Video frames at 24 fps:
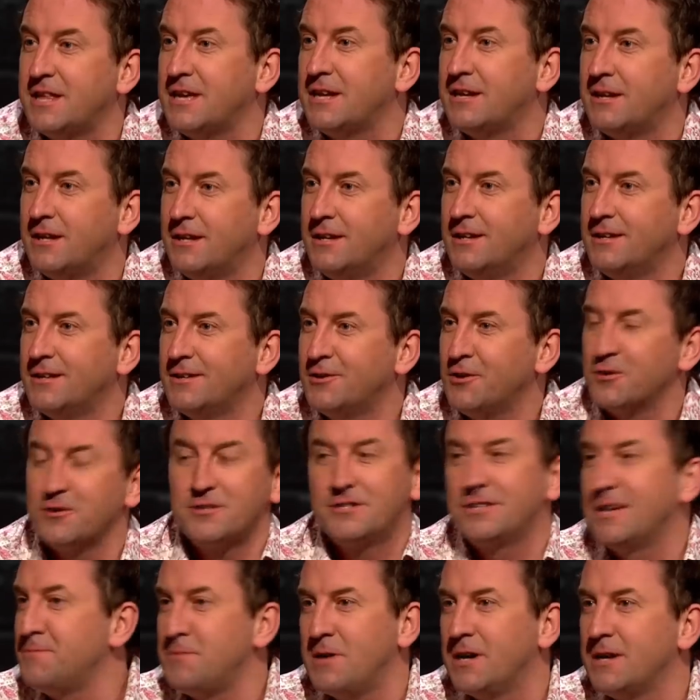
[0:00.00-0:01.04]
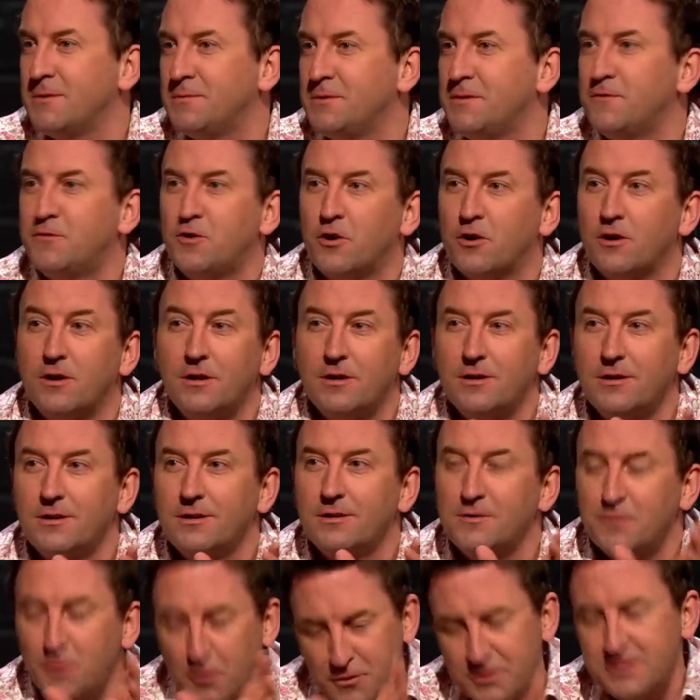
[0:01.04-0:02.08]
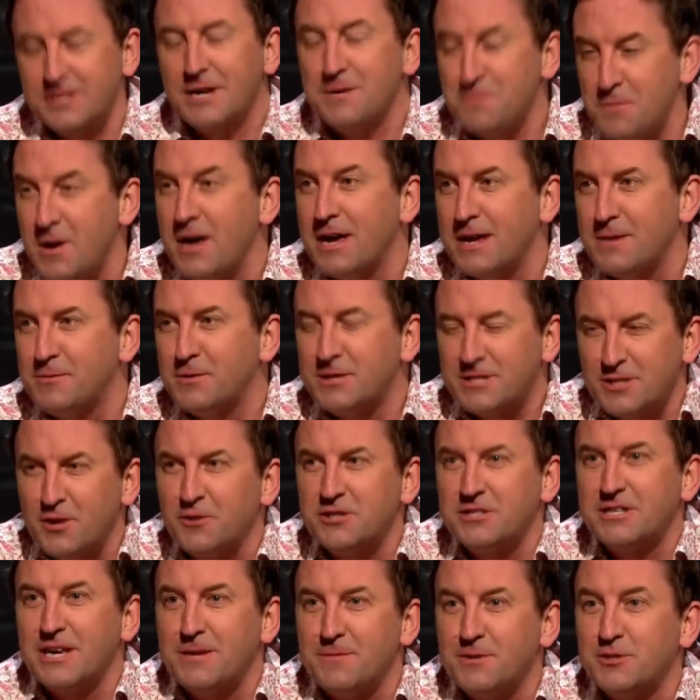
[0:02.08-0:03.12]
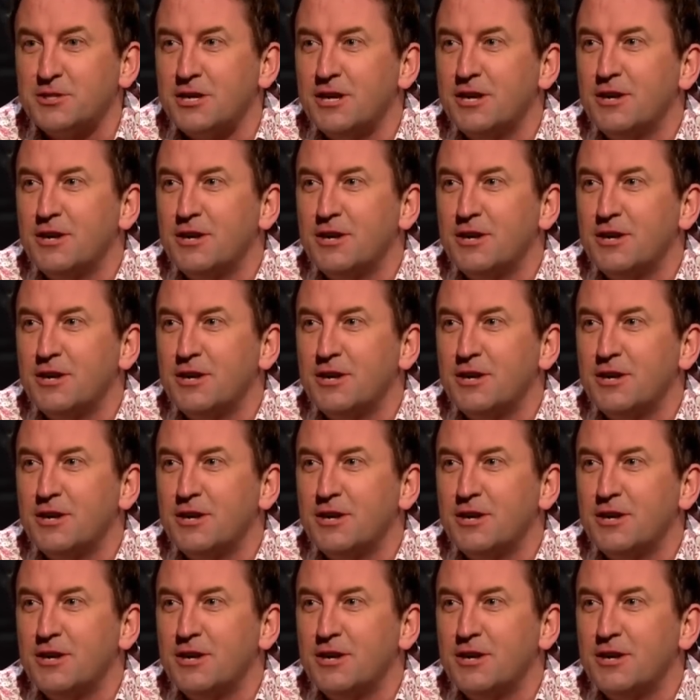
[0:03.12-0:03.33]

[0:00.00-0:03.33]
then got the same name. You've got You've got the same name, but it's not the same as